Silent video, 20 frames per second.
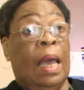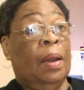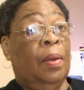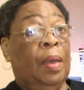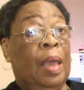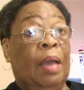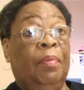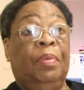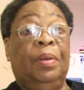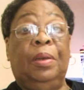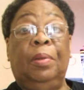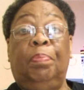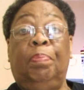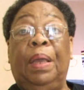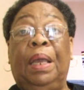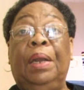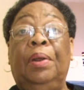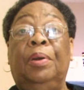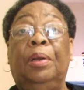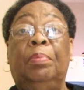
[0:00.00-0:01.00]
I don't have to
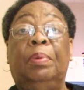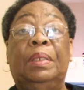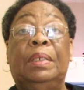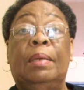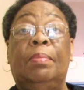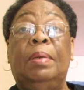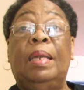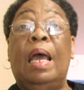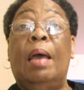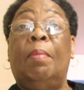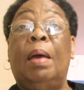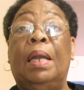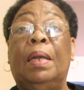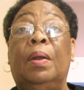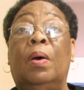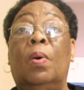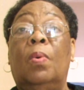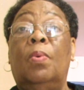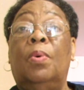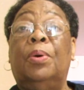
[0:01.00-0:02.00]
depend on it, but sometimes I
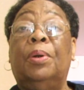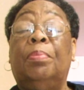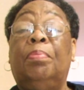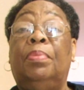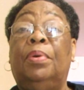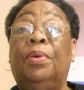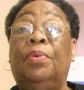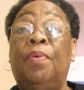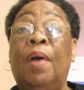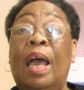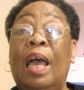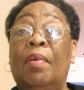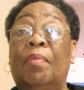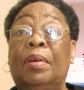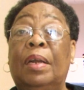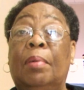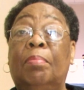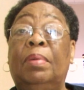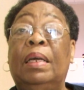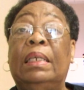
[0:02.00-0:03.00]
don't want to drive,
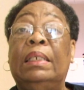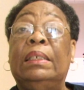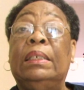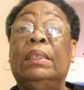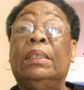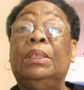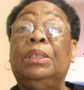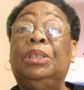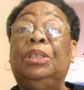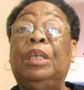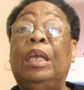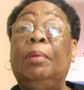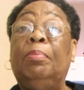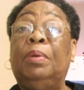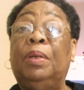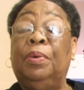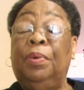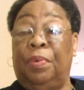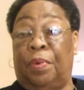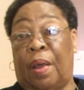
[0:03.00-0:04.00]
and I'm not in good
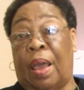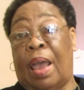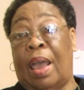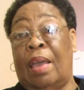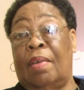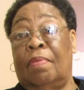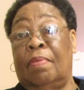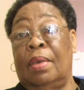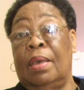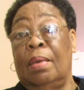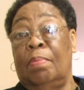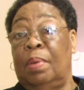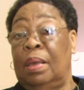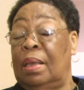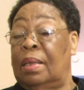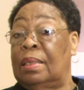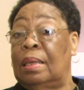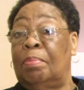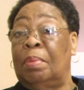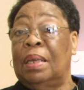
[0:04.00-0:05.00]
shape to drive
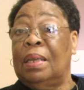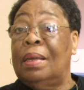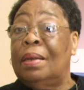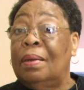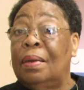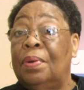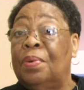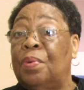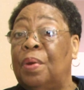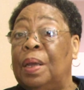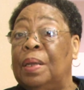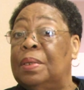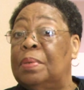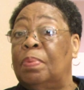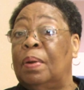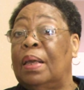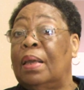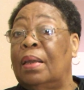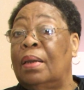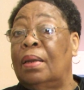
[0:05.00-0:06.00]
because I'm a kidney
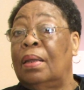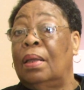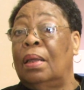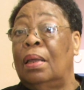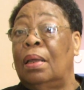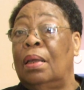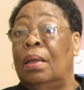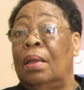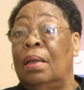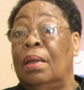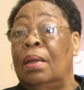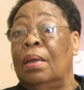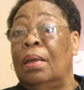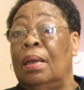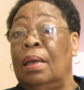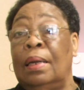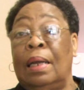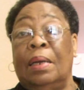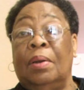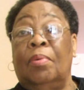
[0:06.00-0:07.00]
transplant,
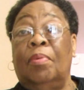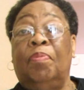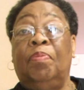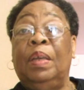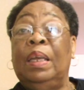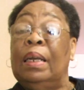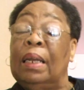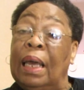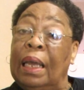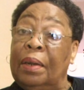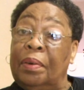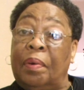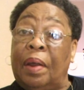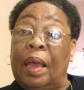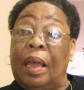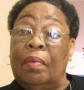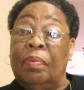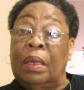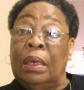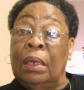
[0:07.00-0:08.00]
and I don't feel like
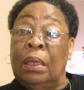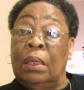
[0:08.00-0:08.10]
driving.